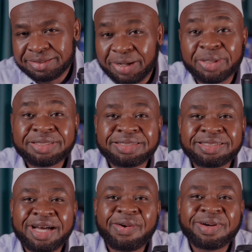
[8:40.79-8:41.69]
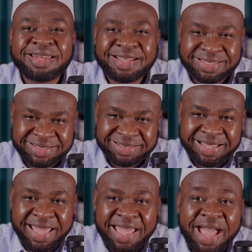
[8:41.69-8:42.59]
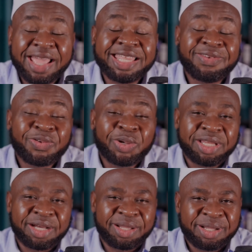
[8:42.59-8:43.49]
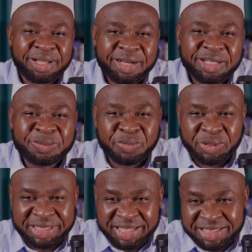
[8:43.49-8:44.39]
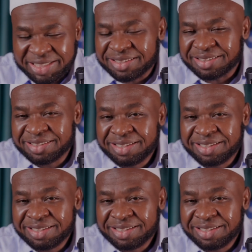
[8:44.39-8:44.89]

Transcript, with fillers: Until our next, I leave you in Allah's protection.